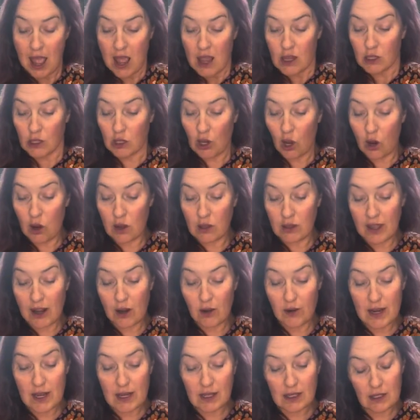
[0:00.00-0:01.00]
So
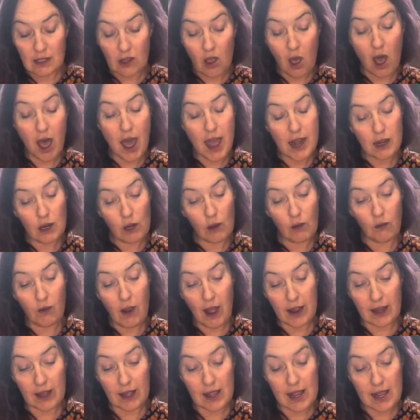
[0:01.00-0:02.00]
there is kind of
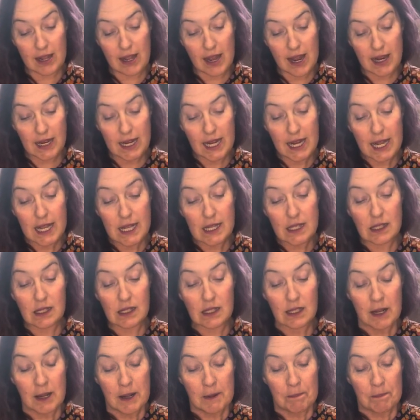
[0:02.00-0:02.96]
like it is